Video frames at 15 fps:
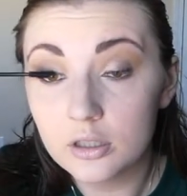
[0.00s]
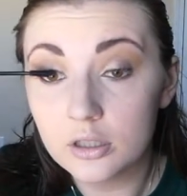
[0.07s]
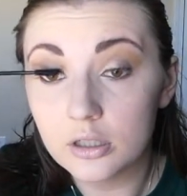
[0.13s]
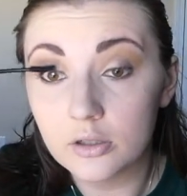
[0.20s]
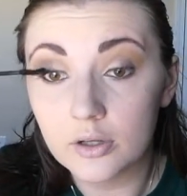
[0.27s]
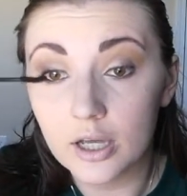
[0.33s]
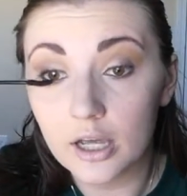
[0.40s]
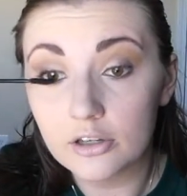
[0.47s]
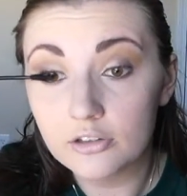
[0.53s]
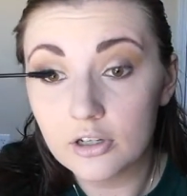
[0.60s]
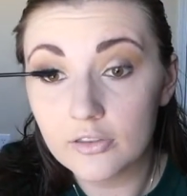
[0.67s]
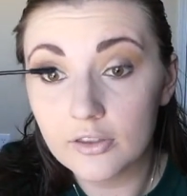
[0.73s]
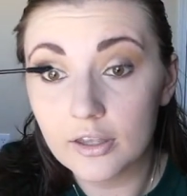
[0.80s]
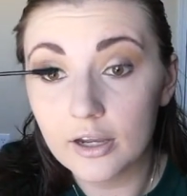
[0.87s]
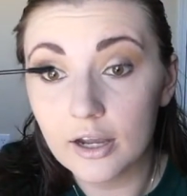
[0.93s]
Oh gosh,
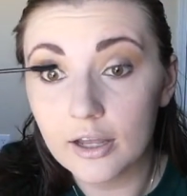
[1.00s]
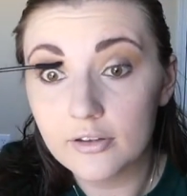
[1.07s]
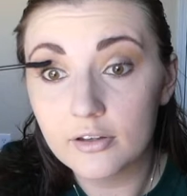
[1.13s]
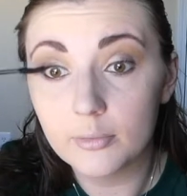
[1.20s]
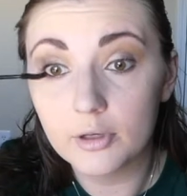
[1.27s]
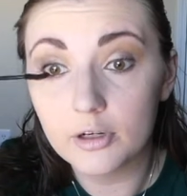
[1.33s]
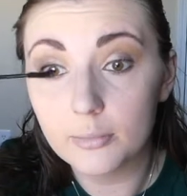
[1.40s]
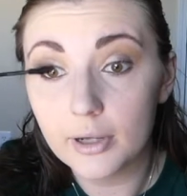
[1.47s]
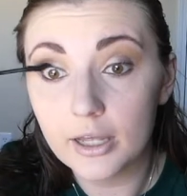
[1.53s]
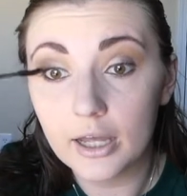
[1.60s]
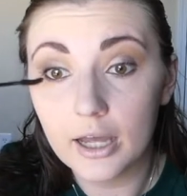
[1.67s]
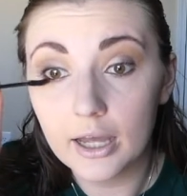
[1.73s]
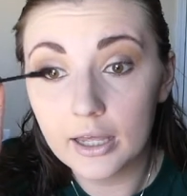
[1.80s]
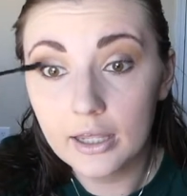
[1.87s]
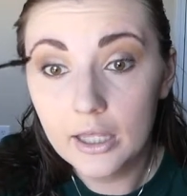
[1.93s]
I think I got some under my
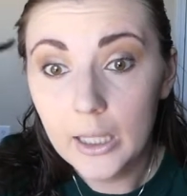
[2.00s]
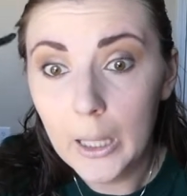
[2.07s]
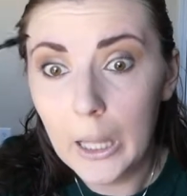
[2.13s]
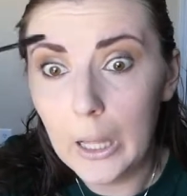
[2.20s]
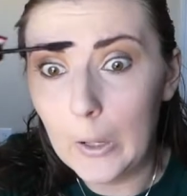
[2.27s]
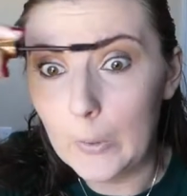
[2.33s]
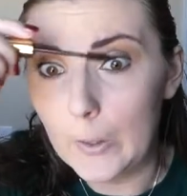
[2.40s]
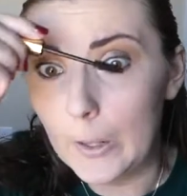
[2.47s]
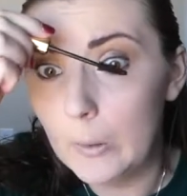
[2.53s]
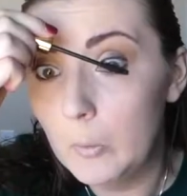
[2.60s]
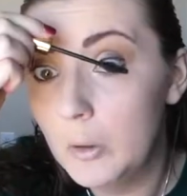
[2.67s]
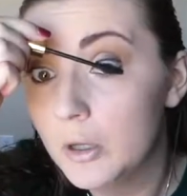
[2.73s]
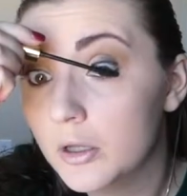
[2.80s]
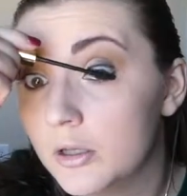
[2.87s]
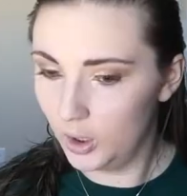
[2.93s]
eye. Oh no.